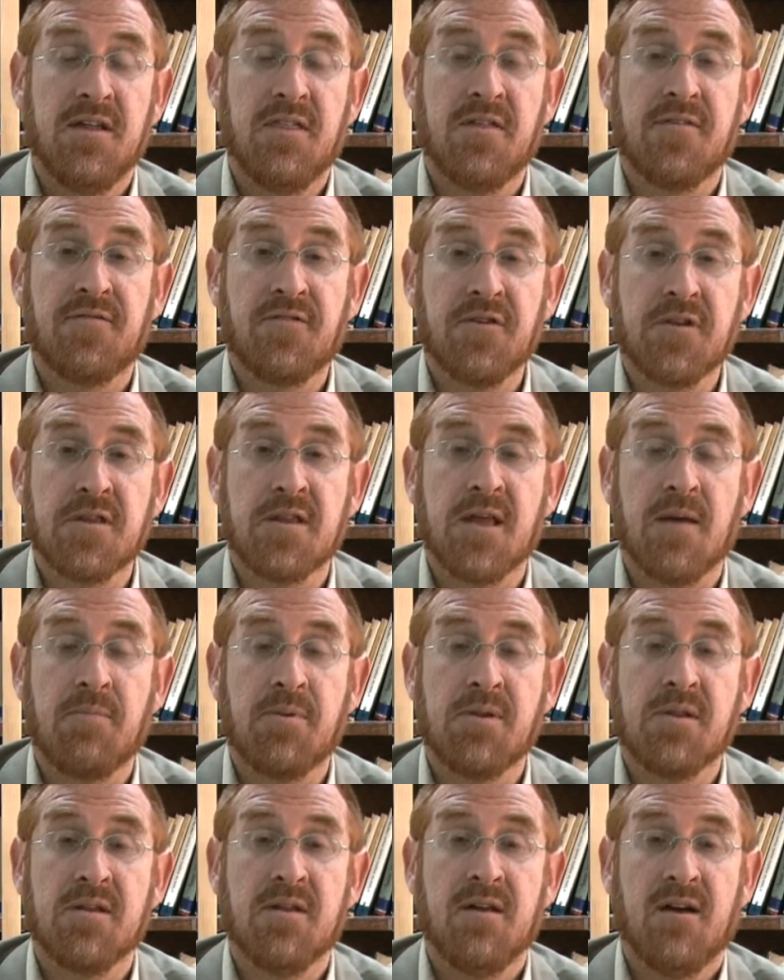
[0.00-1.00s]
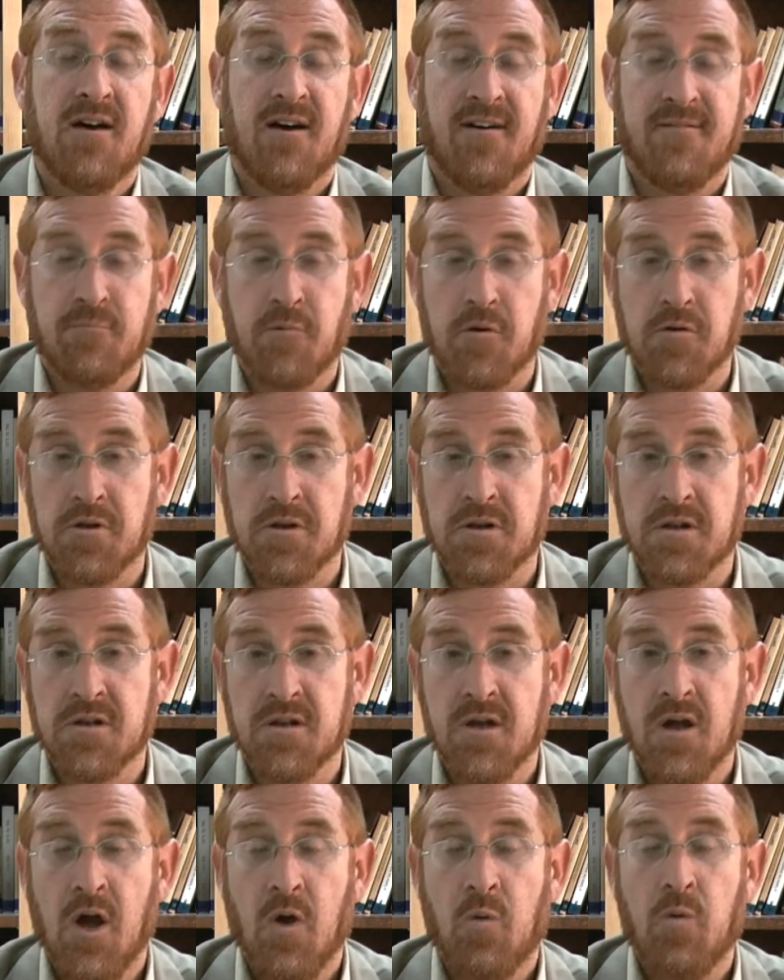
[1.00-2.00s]
footsteps of Moses.
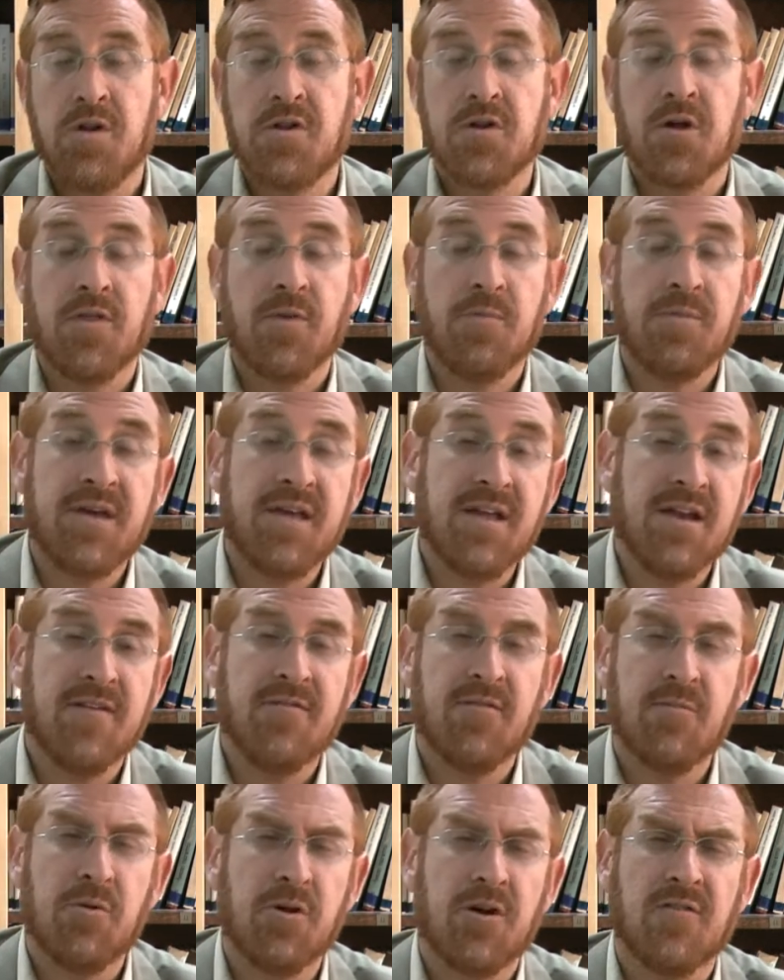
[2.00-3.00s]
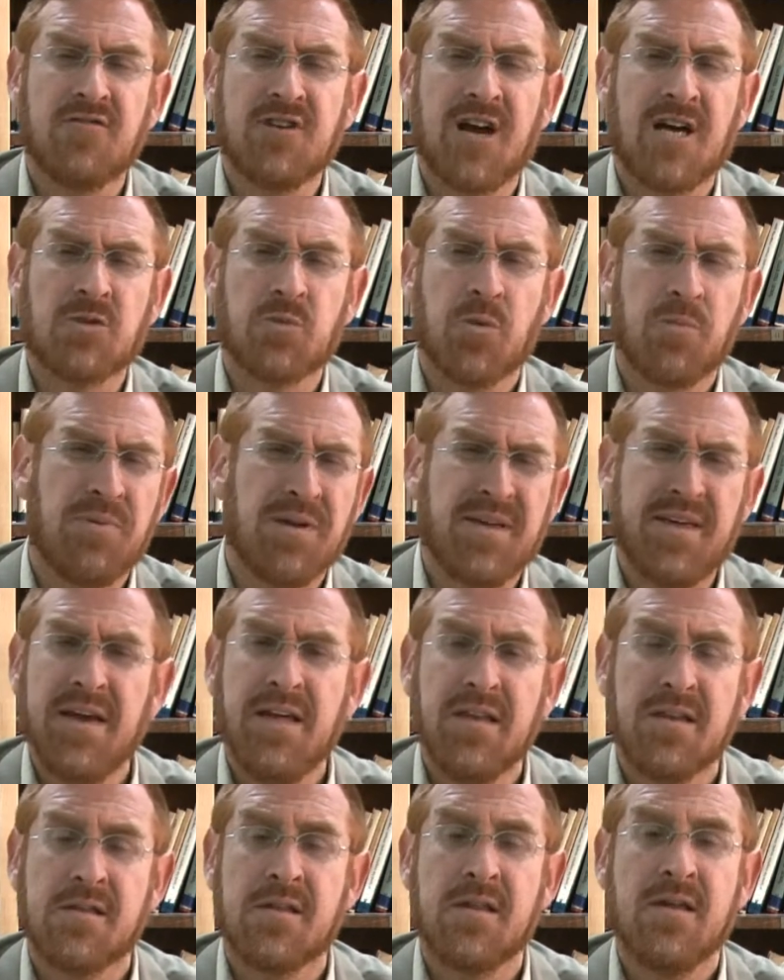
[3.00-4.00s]
We saw at the beginning of the book of Joshua
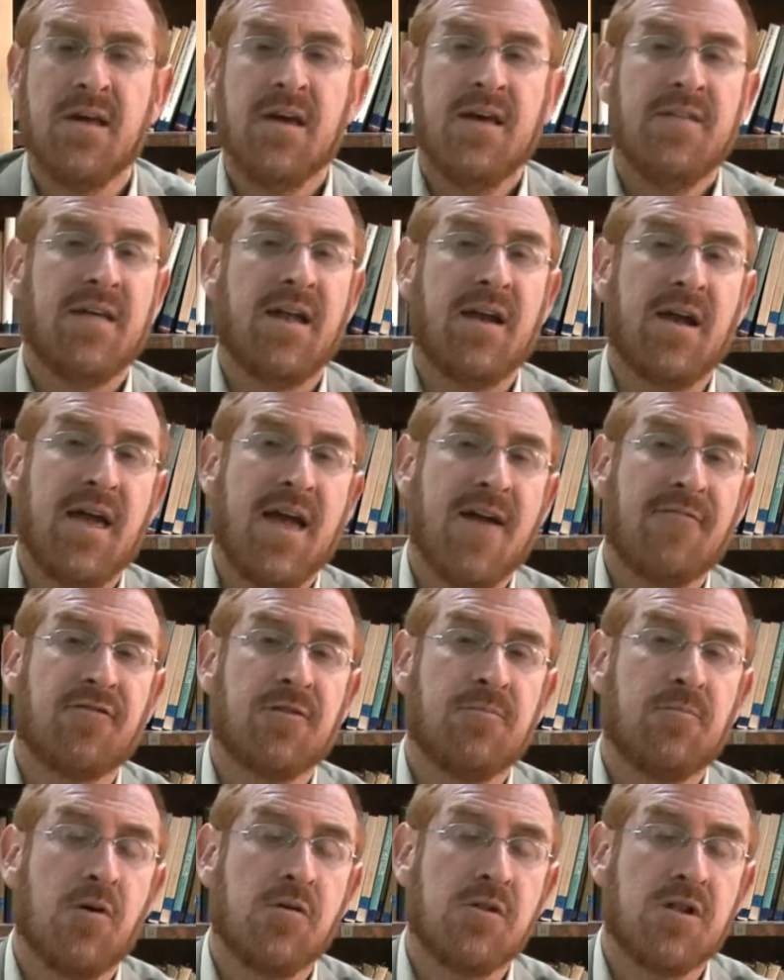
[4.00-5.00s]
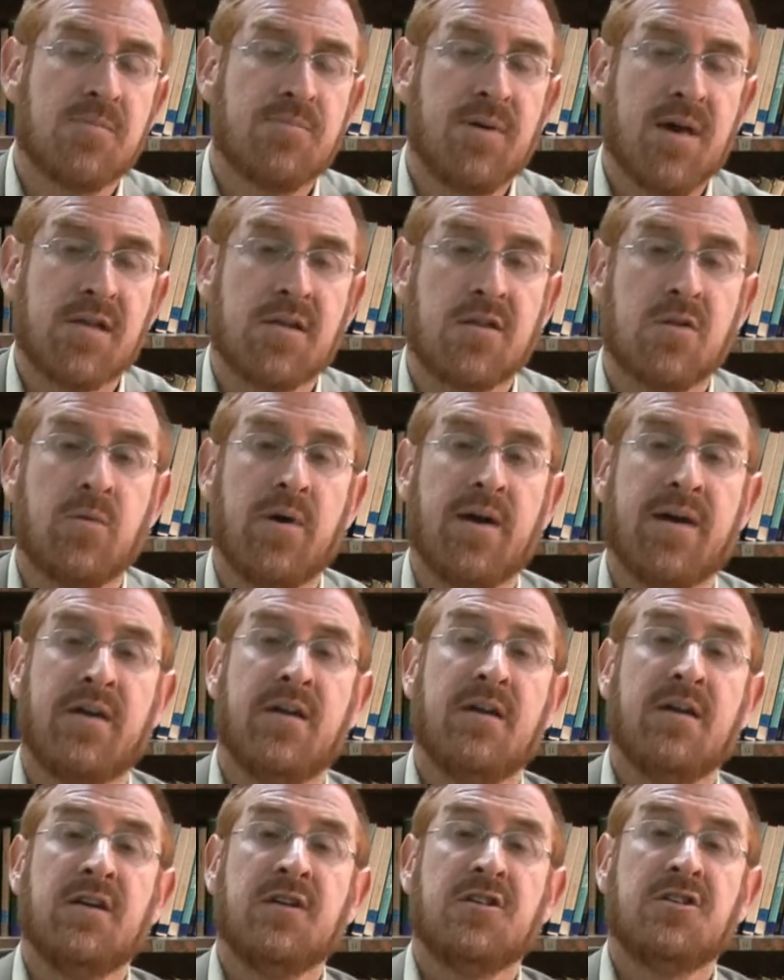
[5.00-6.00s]
begins that after Moses passes
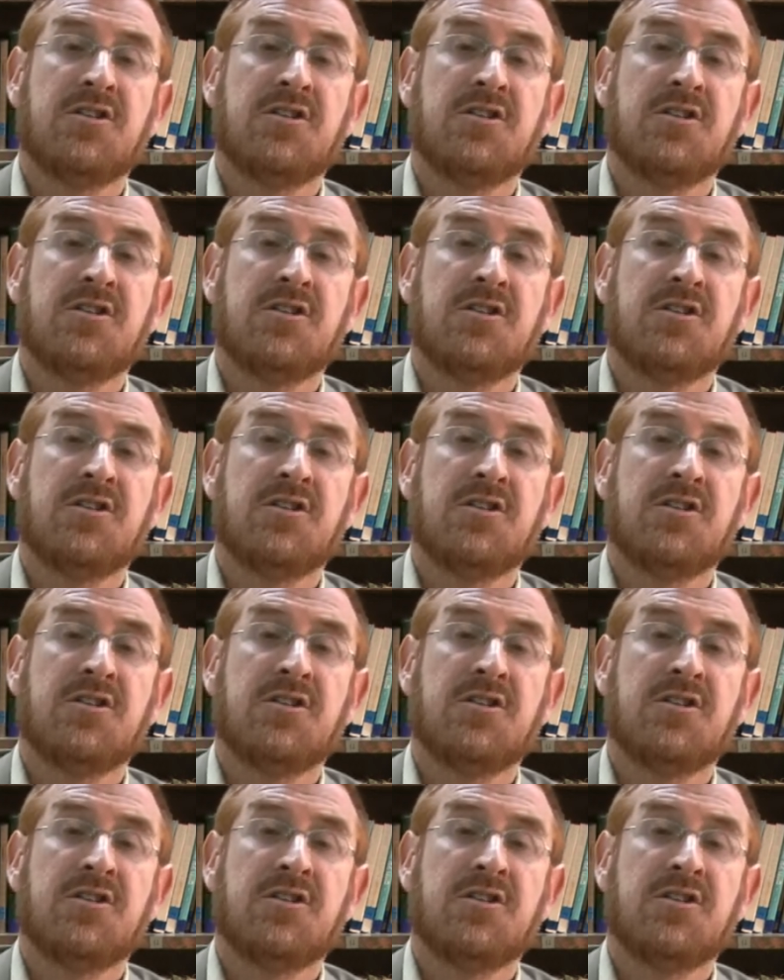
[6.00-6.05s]
away,